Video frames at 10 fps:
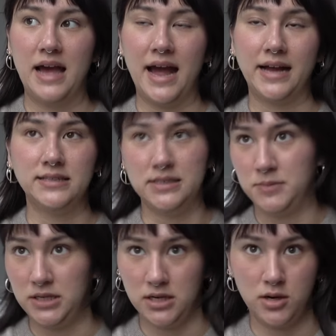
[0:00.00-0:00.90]

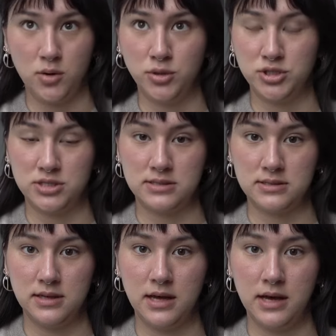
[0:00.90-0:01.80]
academia or
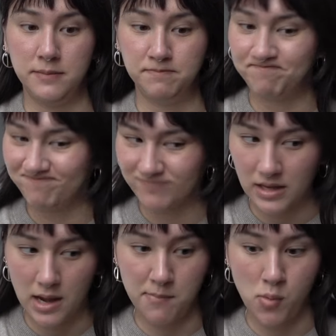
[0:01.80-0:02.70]
just um,
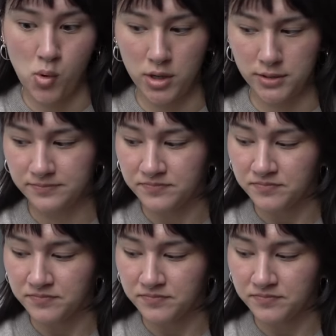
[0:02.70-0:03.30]
a more